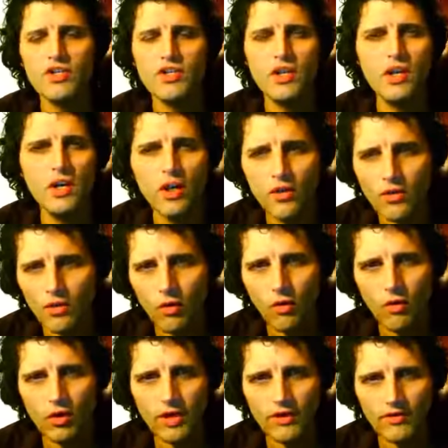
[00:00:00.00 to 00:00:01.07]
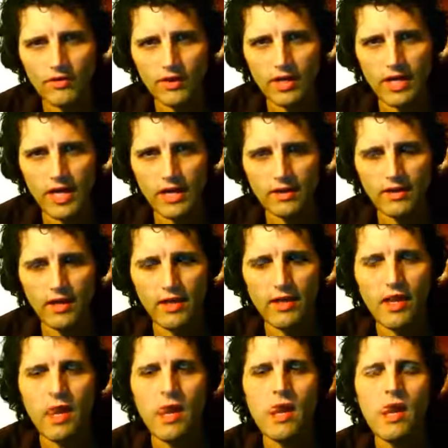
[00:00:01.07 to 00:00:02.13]
brush. They're all
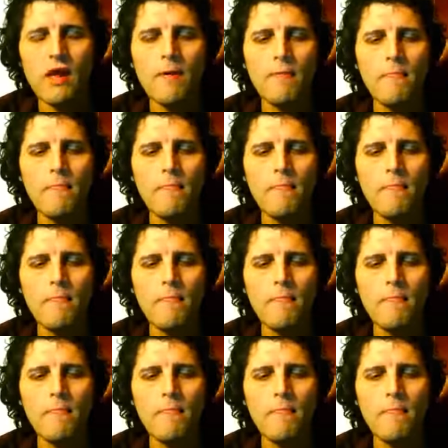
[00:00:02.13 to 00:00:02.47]
interconnected,